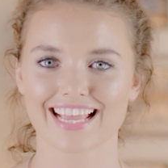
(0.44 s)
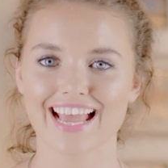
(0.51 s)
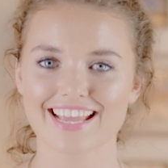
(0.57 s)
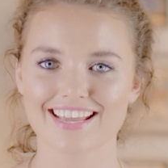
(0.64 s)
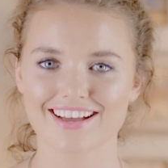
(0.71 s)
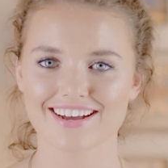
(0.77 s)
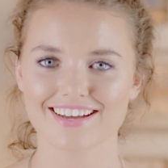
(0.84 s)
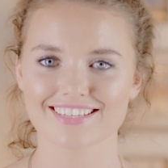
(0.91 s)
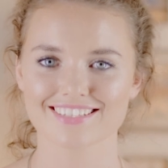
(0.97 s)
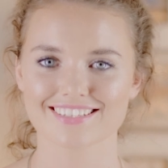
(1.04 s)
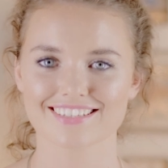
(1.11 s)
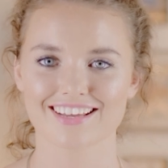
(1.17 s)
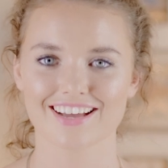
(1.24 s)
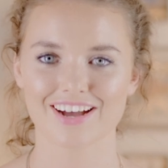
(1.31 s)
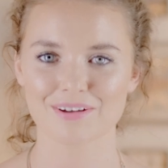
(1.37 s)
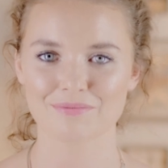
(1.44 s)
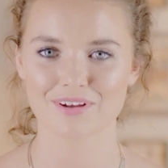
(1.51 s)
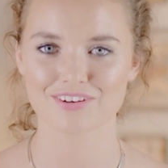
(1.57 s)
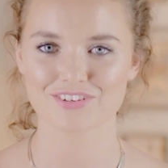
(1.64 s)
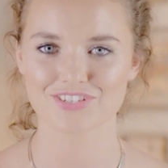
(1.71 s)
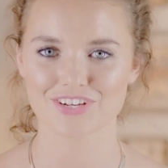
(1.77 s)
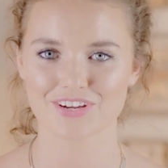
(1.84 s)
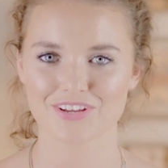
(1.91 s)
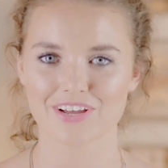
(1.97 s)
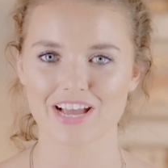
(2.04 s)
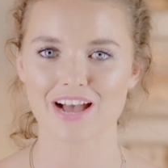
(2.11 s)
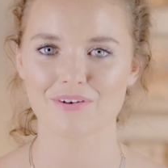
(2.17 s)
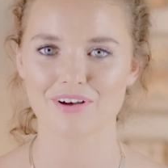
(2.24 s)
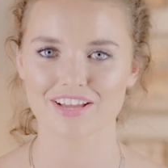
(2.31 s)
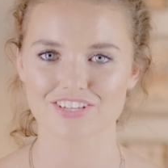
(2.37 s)
Hey guys, I'm going to show you
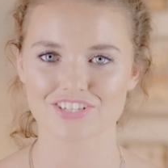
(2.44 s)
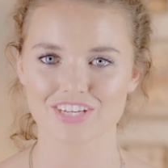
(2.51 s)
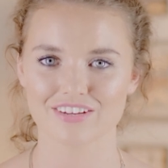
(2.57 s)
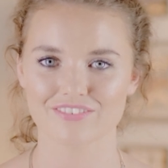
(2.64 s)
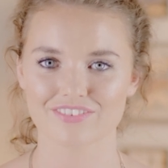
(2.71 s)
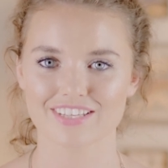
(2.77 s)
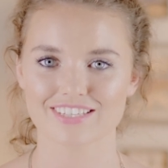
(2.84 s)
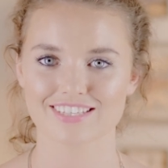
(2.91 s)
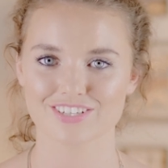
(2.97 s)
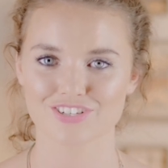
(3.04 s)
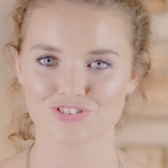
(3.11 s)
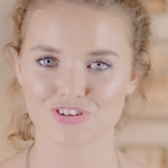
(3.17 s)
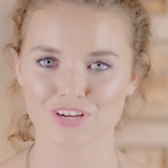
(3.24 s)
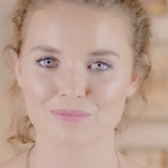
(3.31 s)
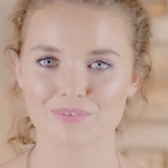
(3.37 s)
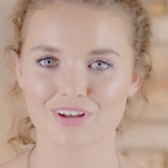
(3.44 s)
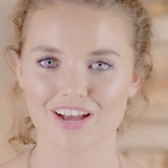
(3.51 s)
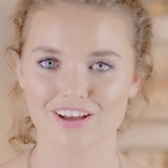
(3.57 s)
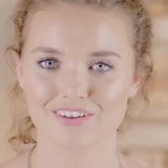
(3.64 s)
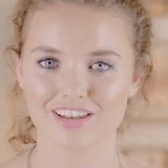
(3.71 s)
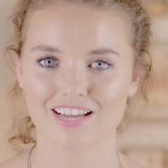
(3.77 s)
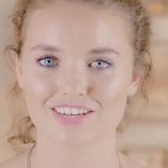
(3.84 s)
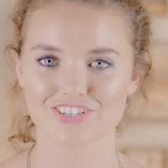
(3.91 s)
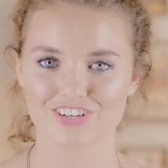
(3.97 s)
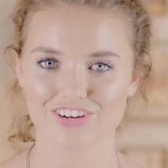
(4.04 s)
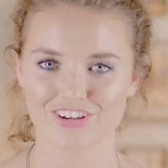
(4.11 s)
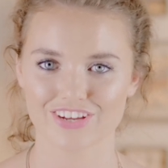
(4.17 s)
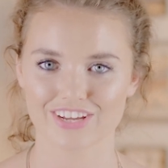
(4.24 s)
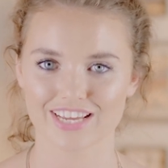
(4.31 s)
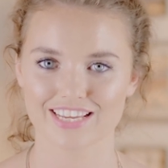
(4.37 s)
how I achieved this extreme curl lash
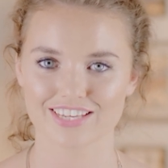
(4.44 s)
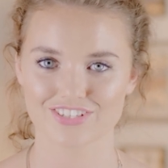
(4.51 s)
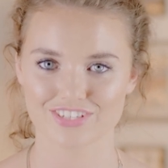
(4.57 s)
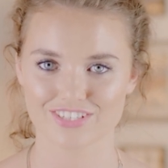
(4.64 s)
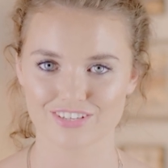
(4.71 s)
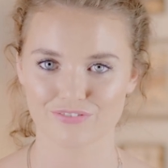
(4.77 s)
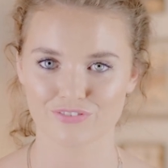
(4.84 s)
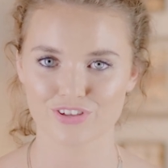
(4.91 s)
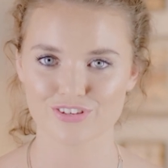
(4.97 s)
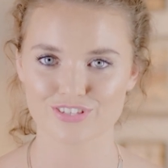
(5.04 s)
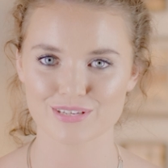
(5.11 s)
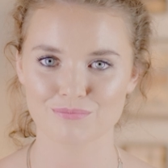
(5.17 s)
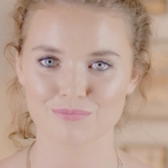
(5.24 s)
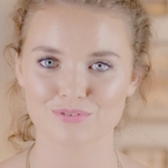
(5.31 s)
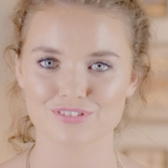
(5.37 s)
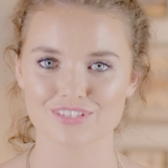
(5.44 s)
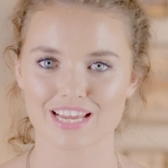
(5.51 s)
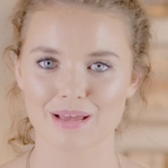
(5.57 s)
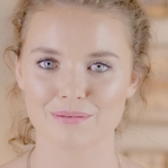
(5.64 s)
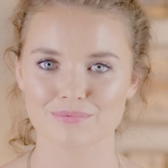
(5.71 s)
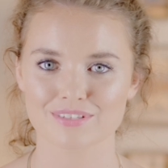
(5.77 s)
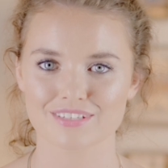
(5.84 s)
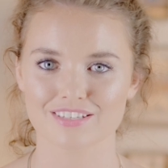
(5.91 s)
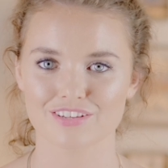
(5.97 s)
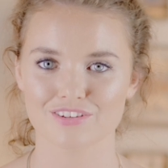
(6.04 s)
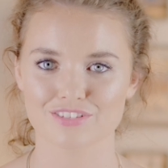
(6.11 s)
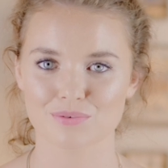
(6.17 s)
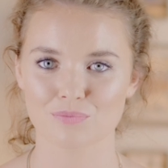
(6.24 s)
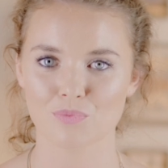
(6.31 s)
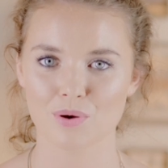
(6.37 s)
look in just a few simple steps
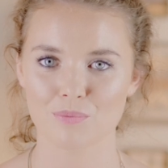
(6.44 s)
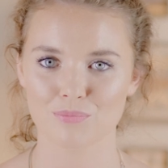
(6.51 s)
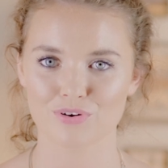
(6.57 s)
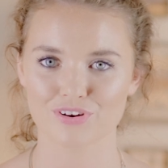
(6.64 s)
using one